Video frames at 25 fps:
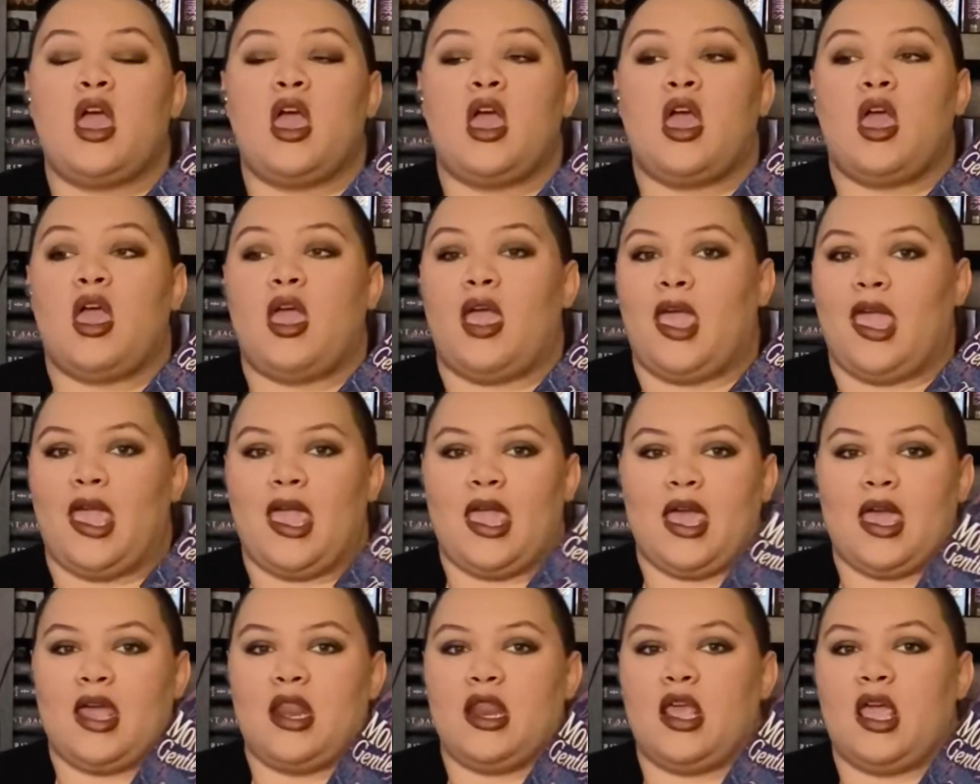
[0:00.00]

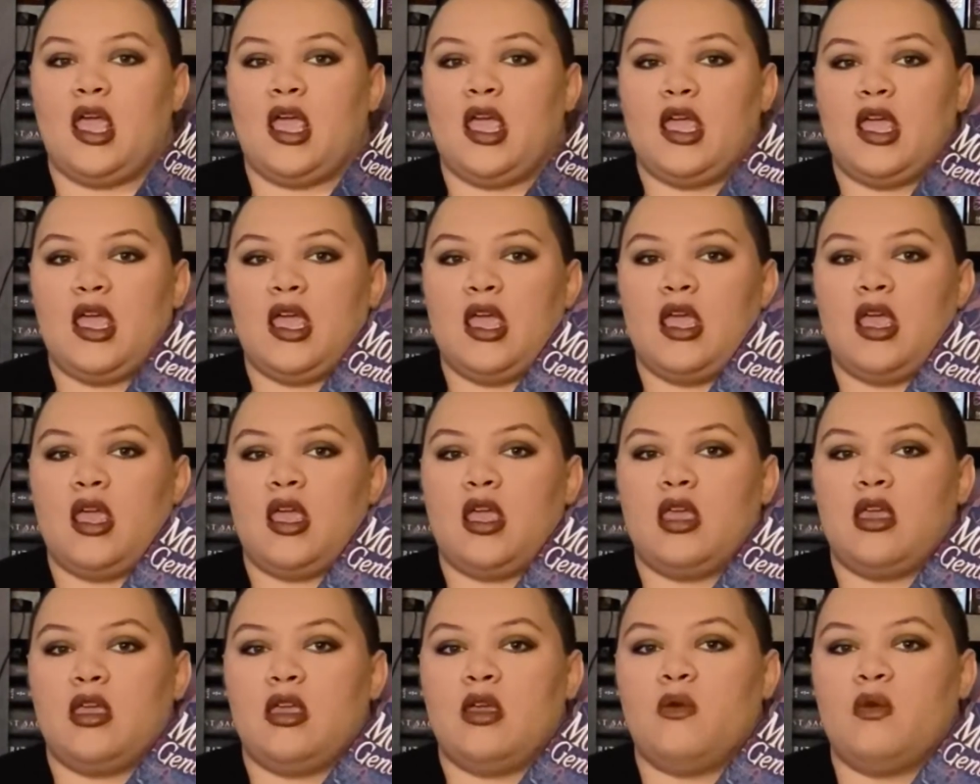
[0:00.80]
and
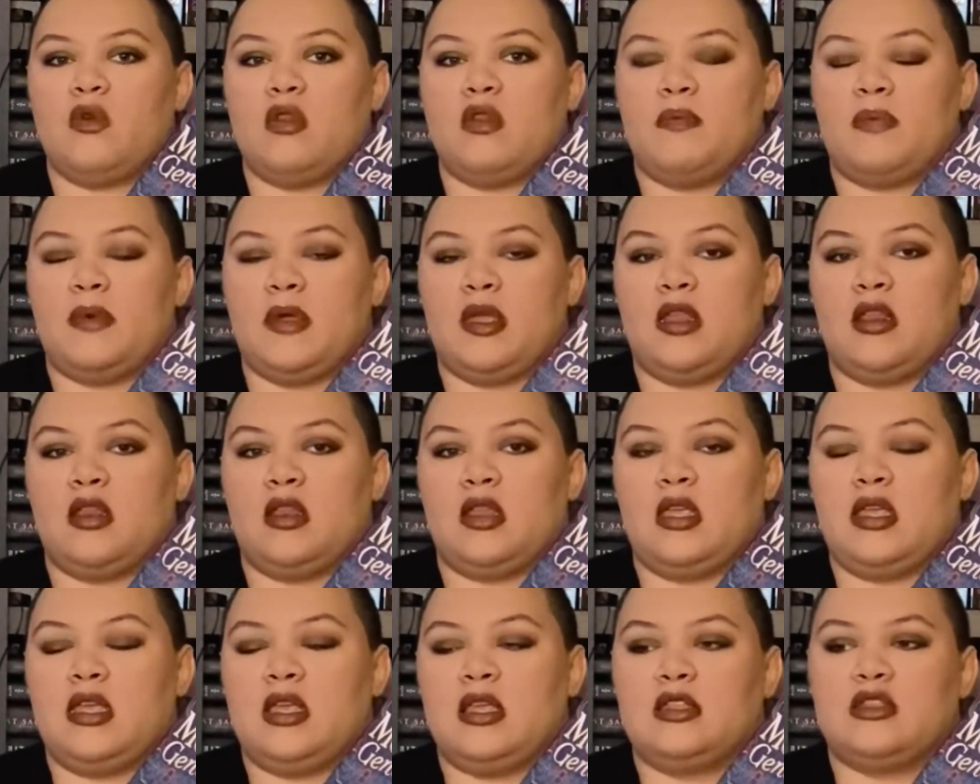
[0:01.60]
it would have been
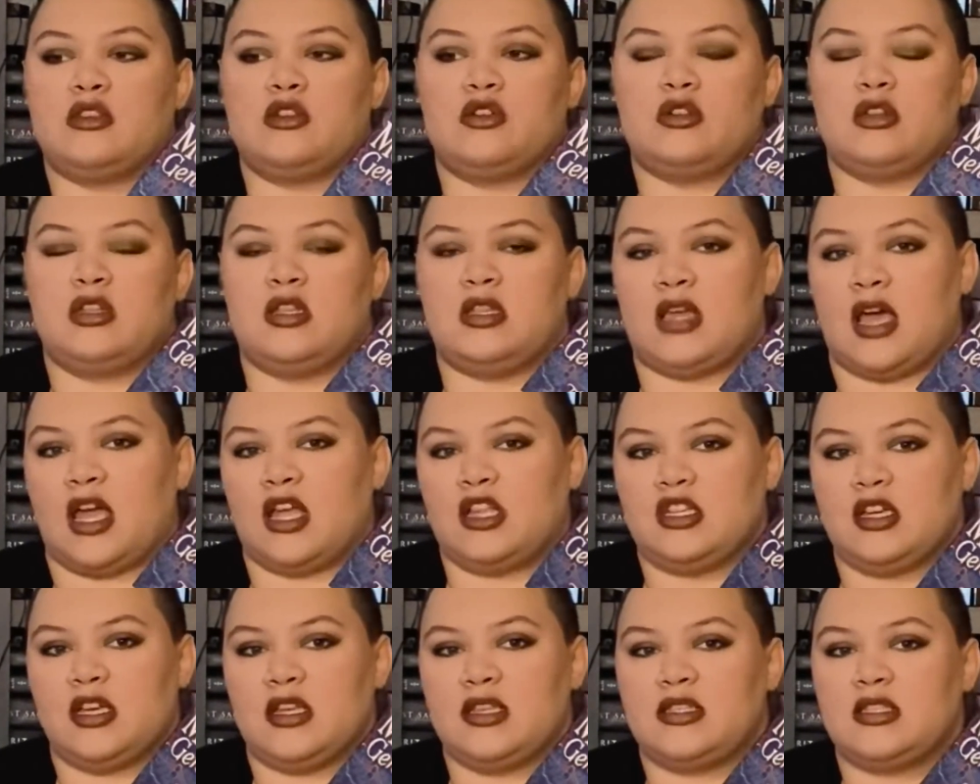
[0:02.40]
easier to
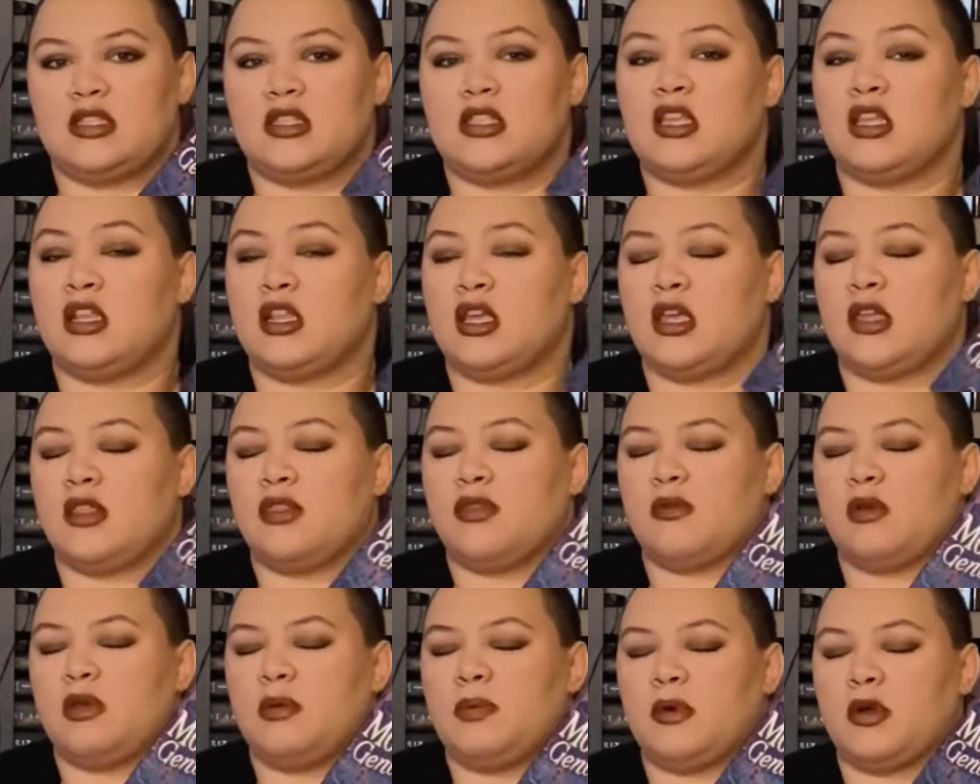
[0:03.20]
digest than a
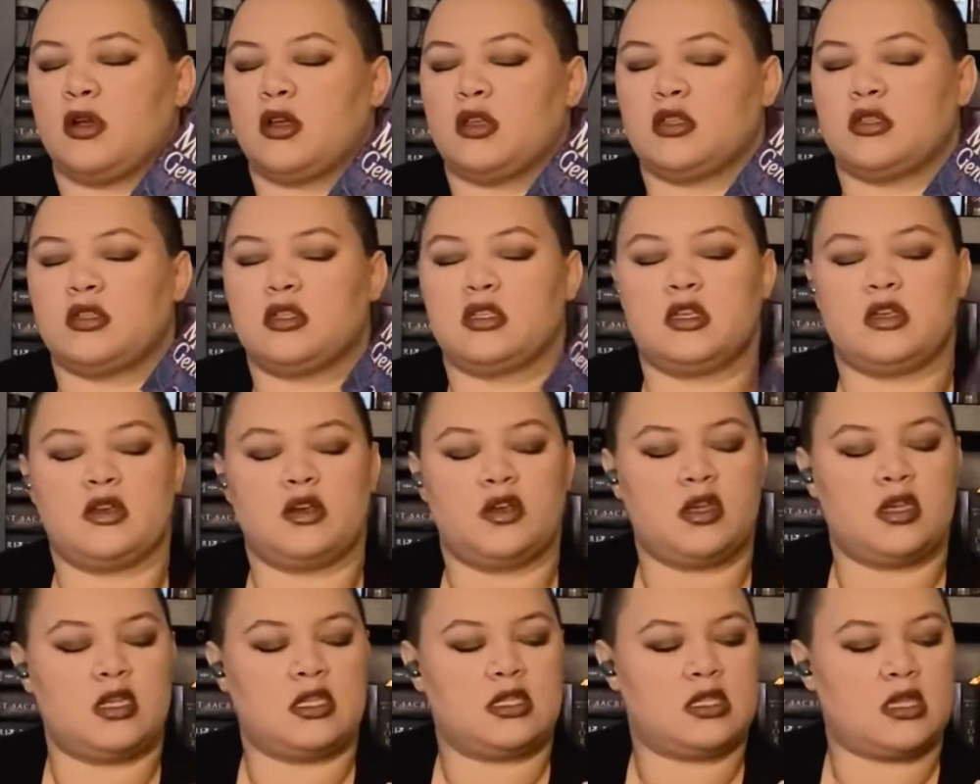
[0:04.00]
3-part
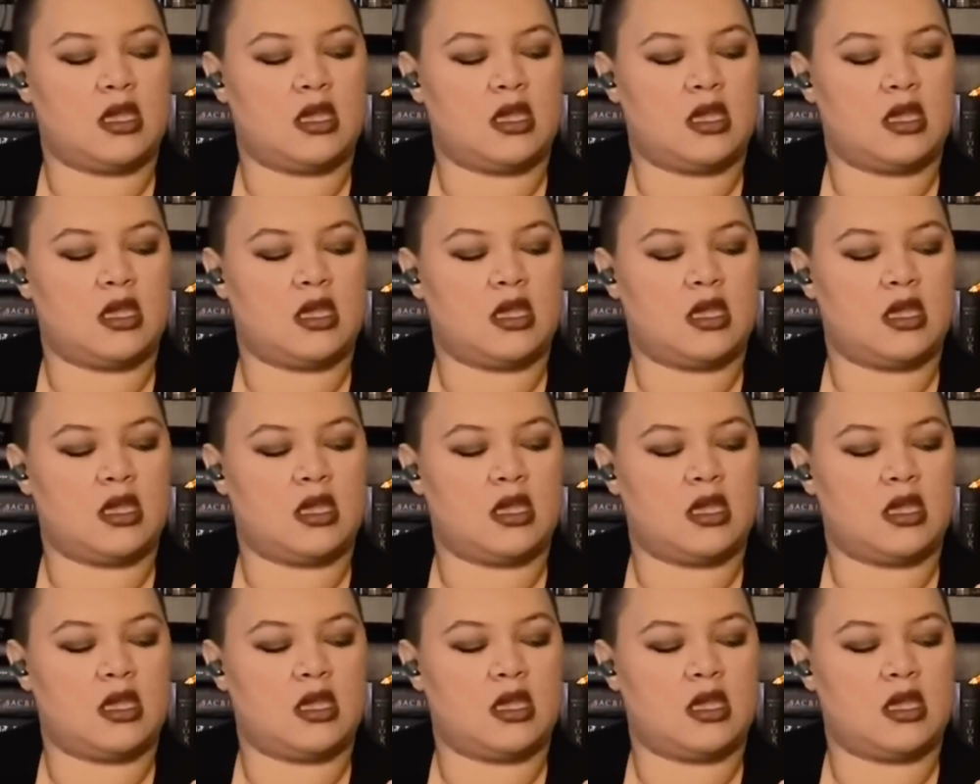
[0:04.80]
series,